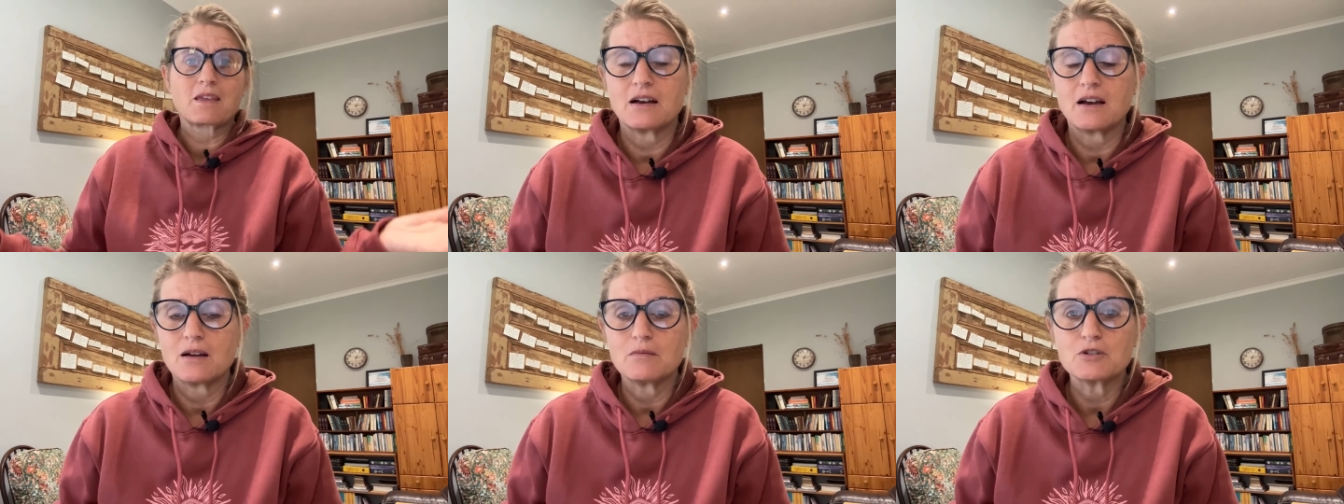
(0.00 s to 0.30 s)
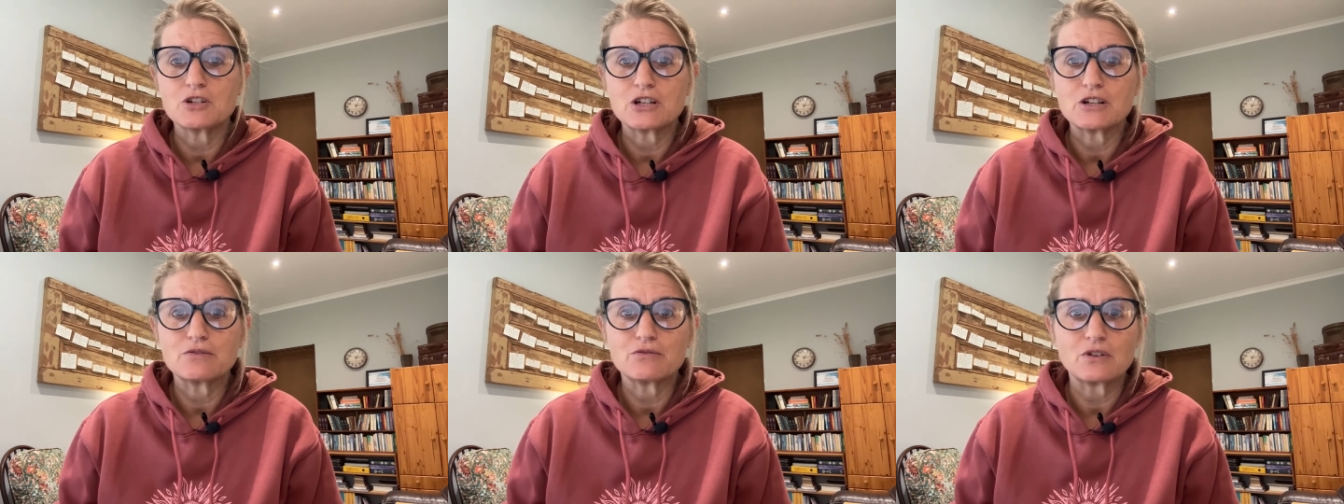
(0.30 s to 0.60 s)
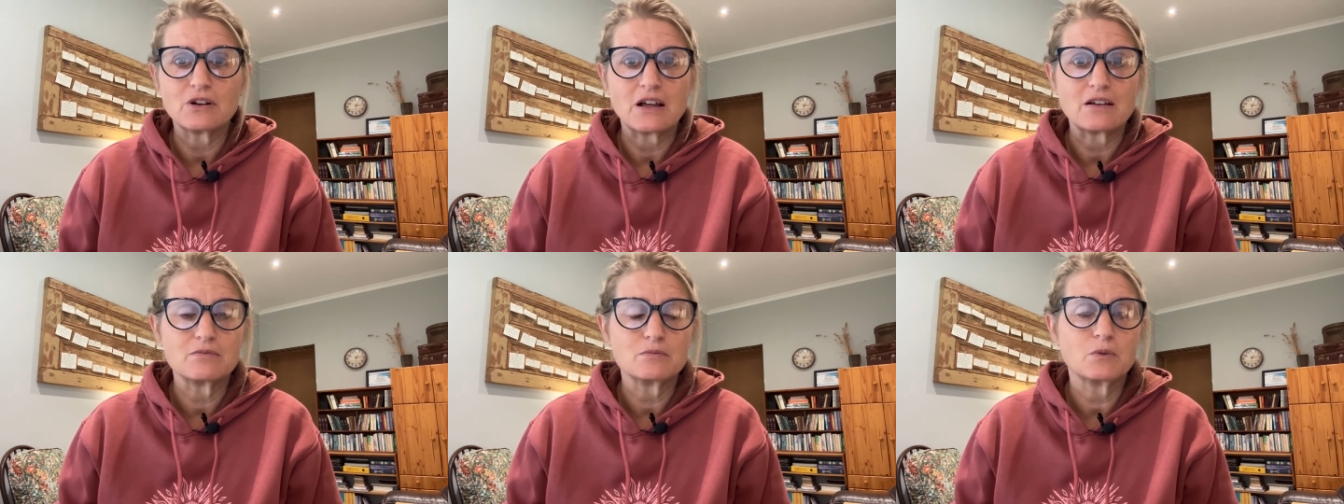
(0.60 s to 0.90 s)
I'm Jennifer
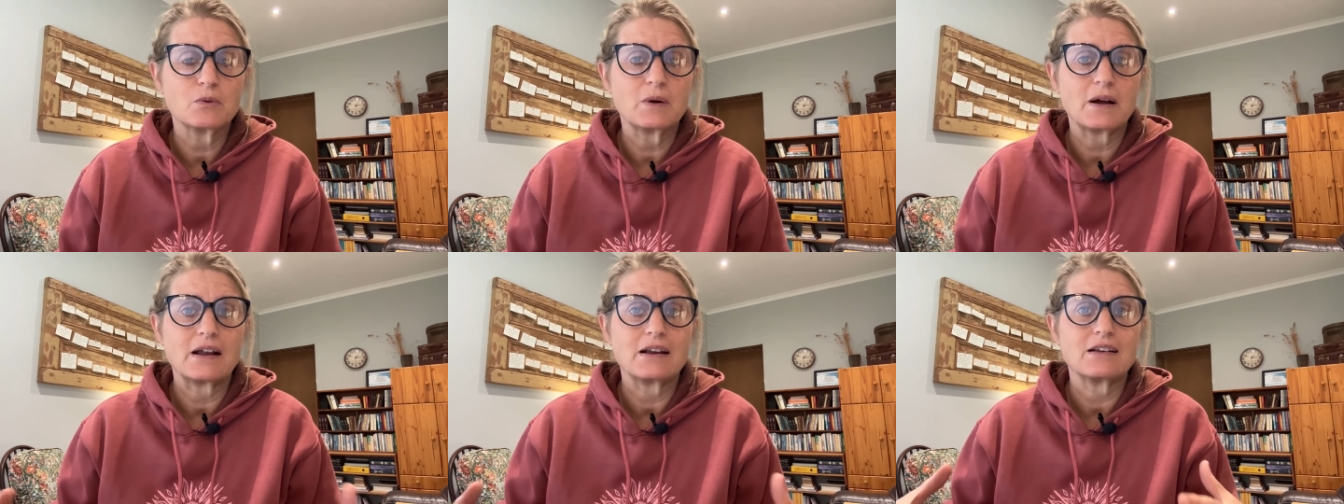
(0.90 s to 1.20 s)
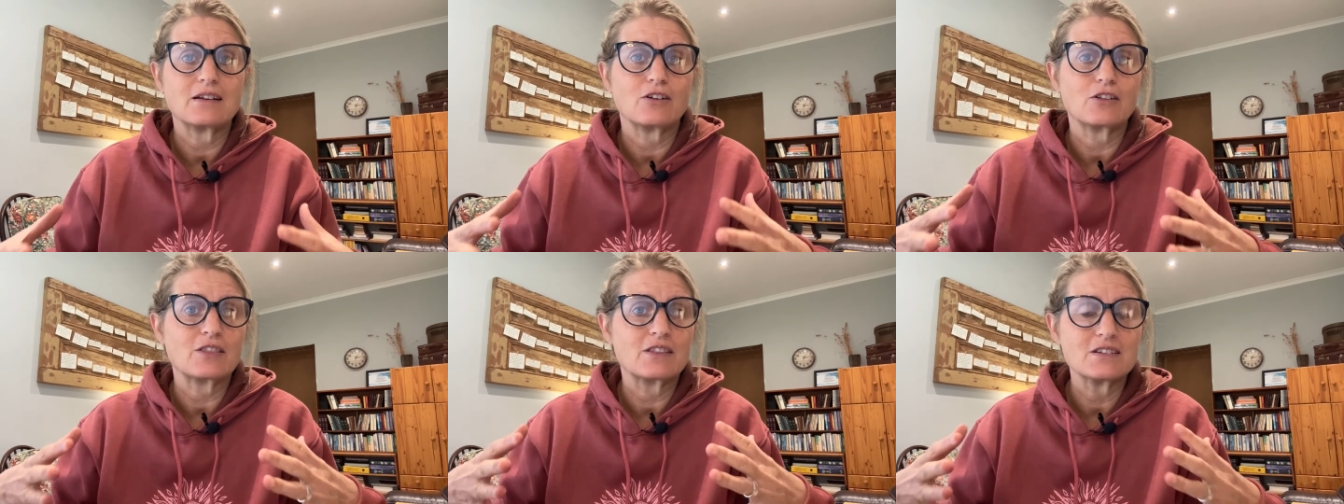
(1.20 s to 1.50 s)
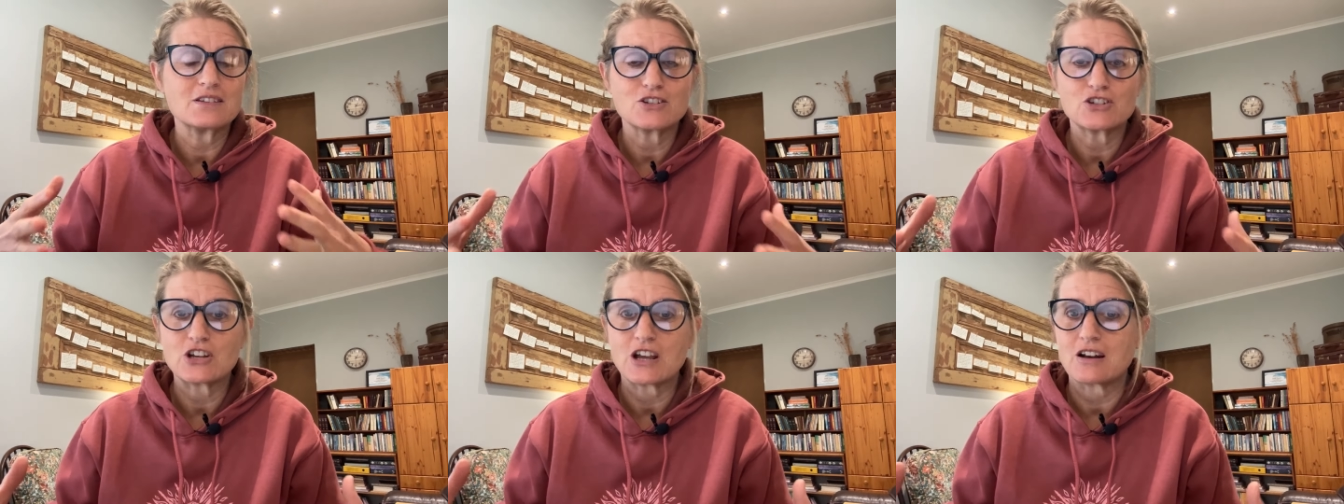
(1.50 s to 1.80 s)
Lovemore, and on
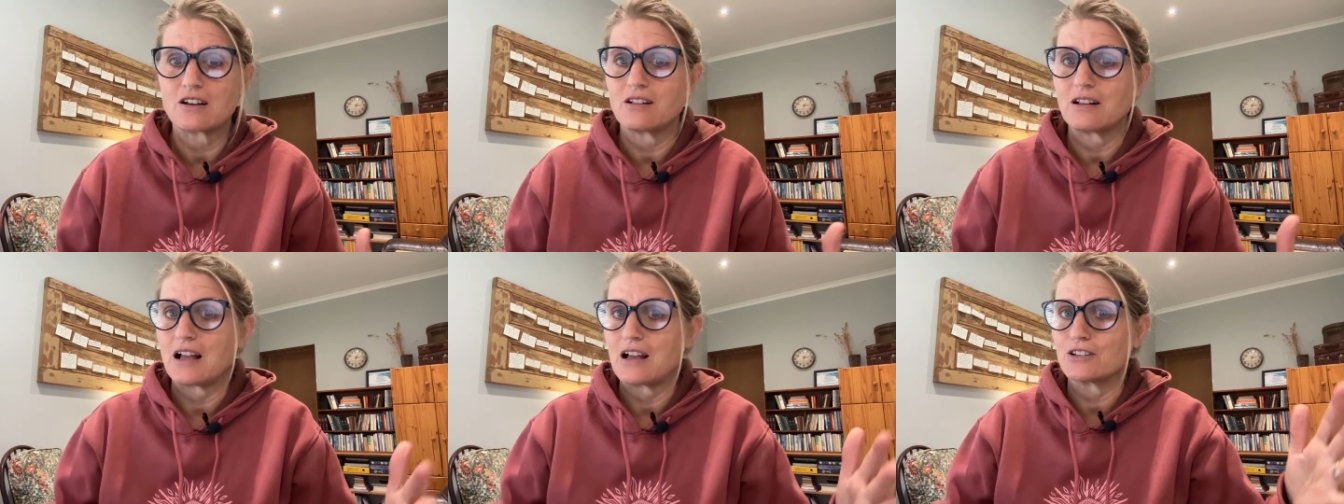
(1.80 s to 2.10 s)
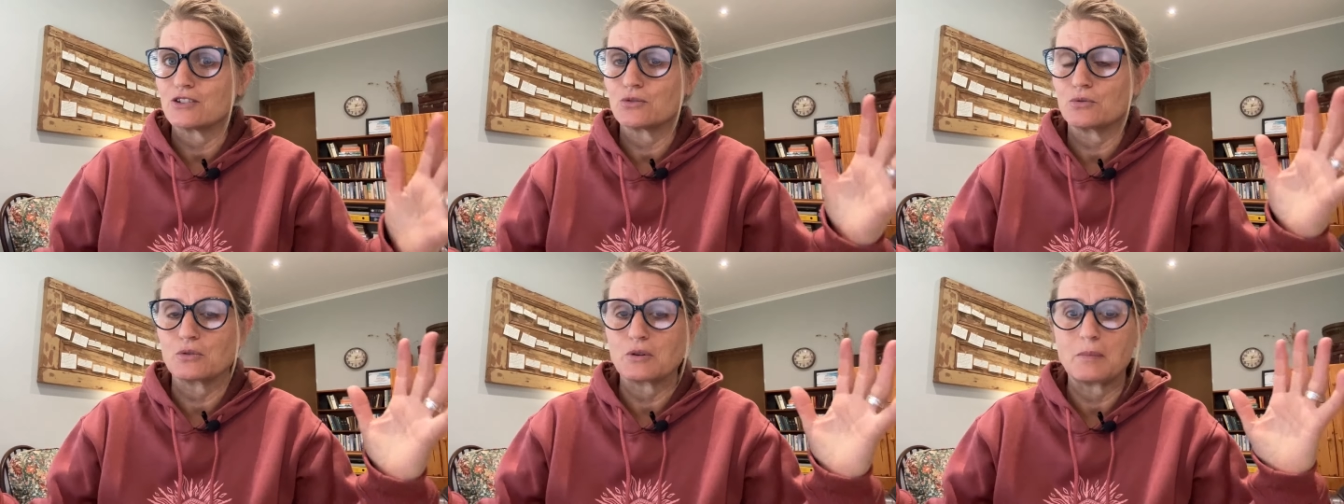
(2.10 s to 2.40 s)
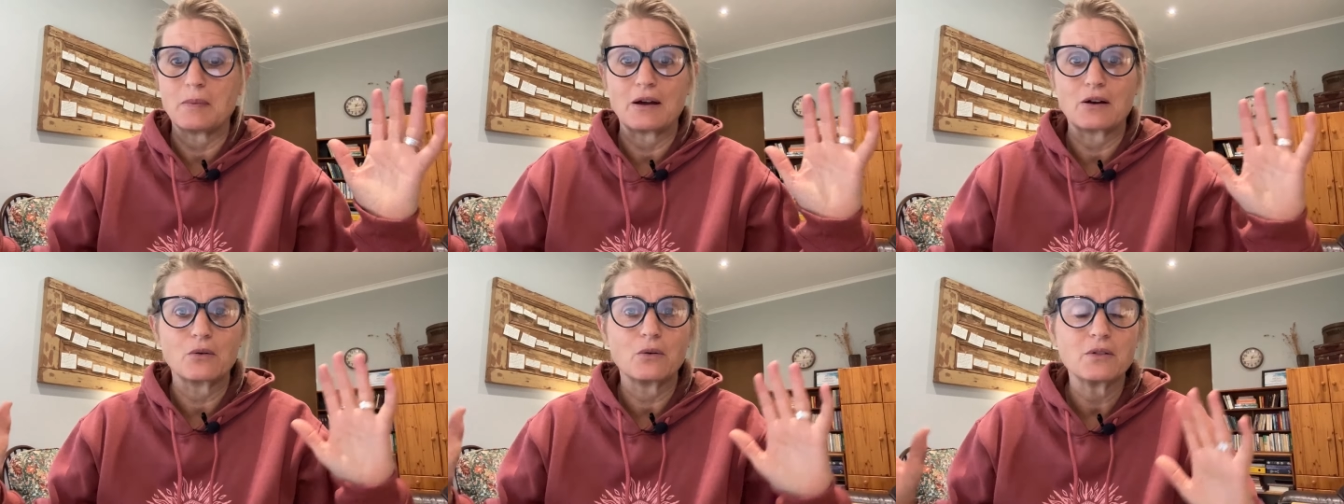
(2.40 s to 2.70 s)
this channel I talk
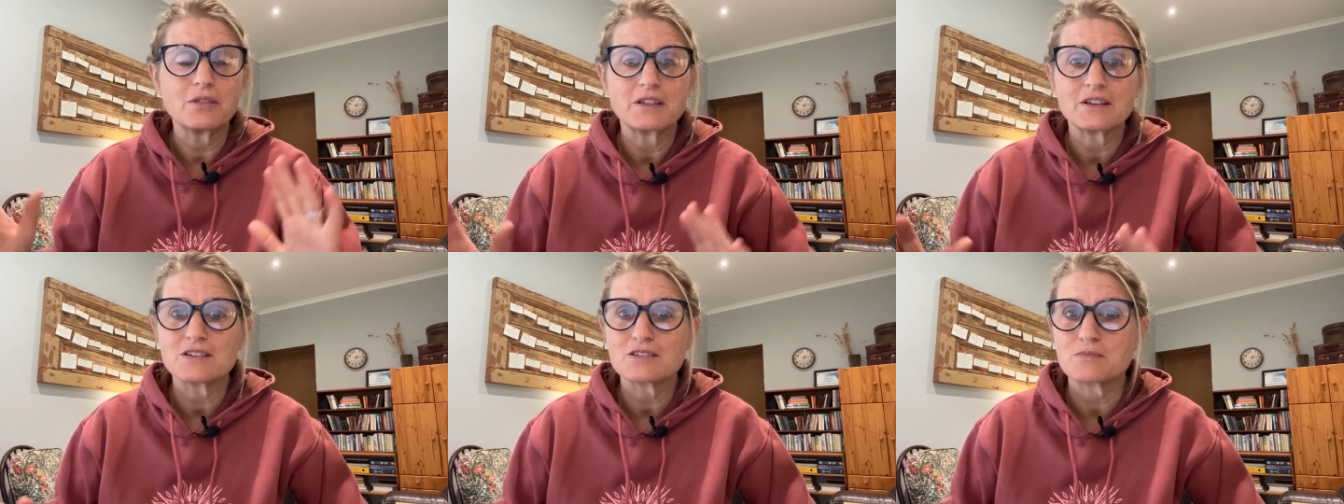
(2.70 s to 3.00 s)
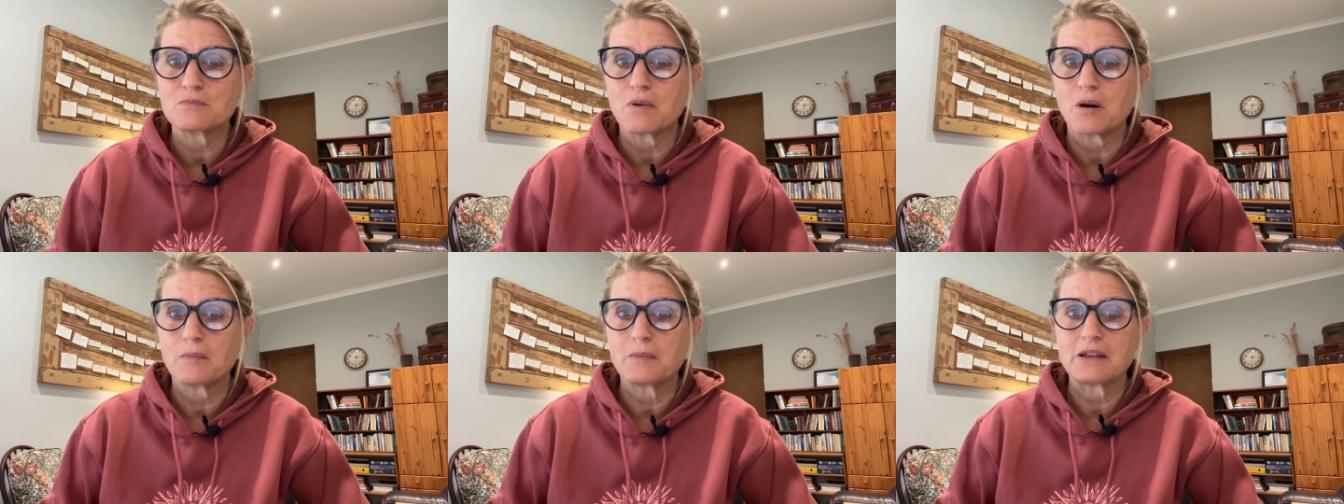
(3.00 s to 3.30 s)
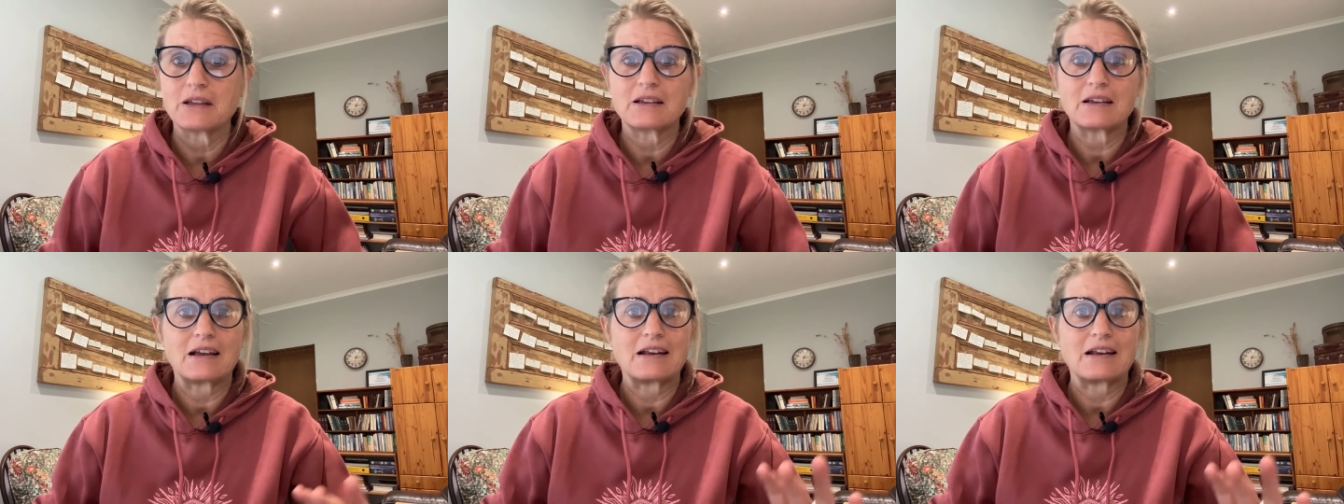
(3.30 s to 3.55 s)
about all things momming